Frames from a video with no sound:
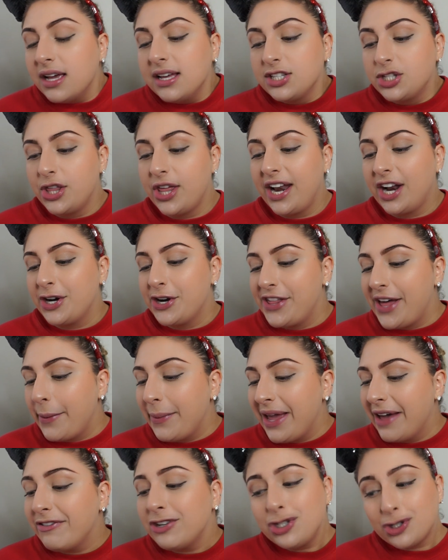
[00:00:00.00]
So then under that,
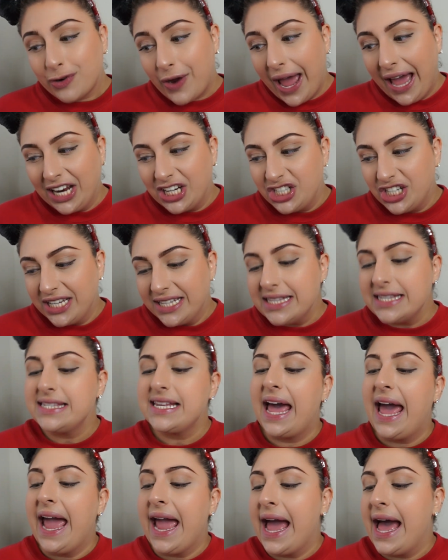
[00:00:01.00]
we have attractions,
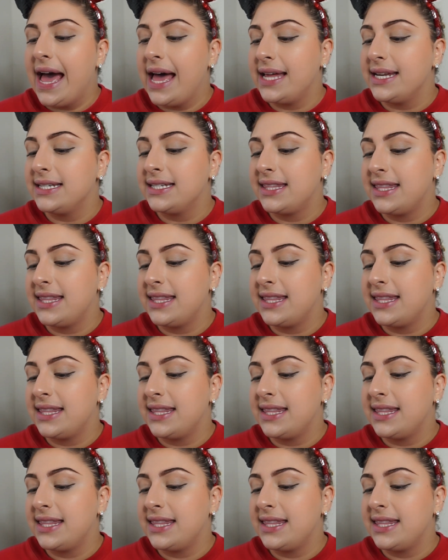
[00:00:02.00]
and